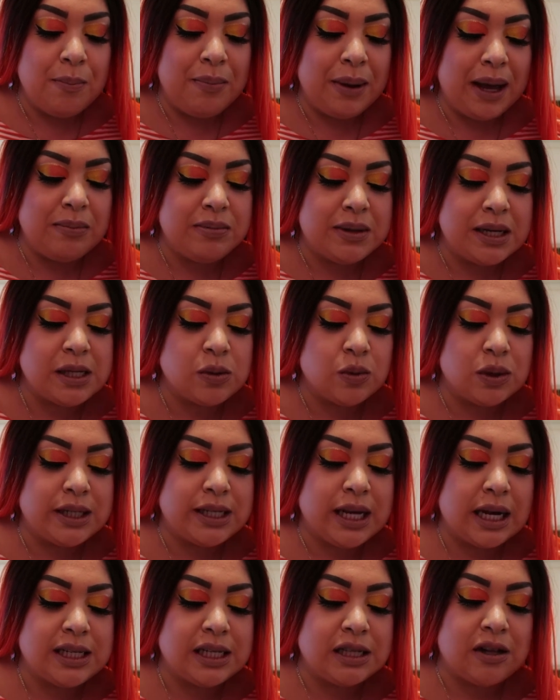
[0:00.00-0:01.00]
Babe, this one
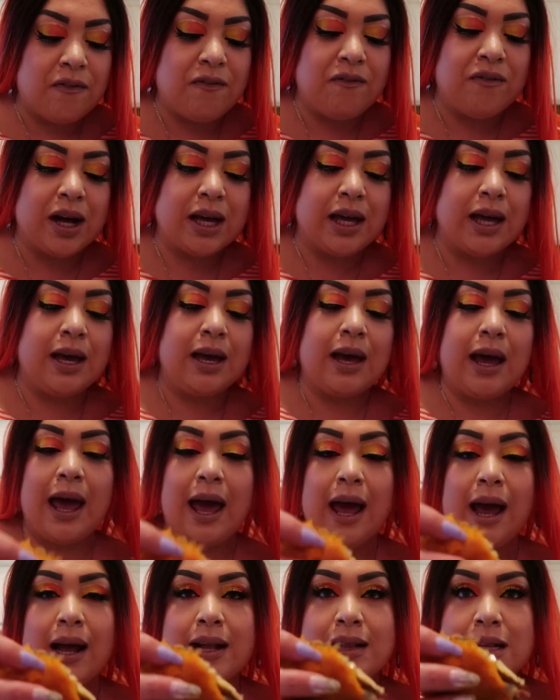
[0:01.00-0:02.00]
takes the fucking
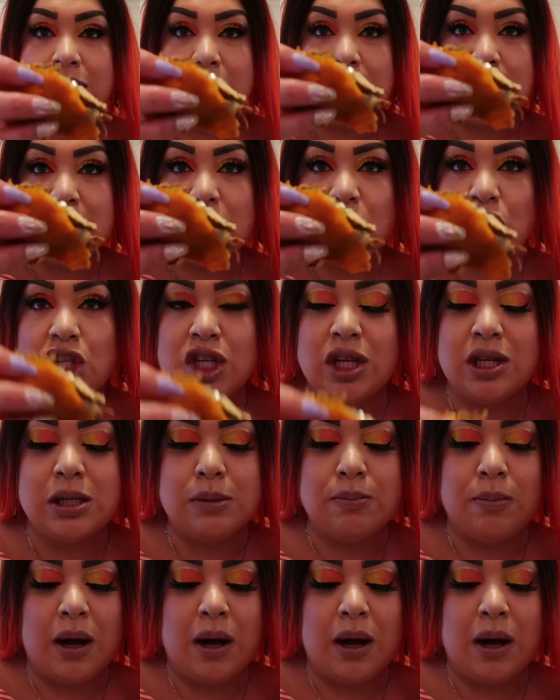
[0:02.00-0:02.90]
cake. This shit is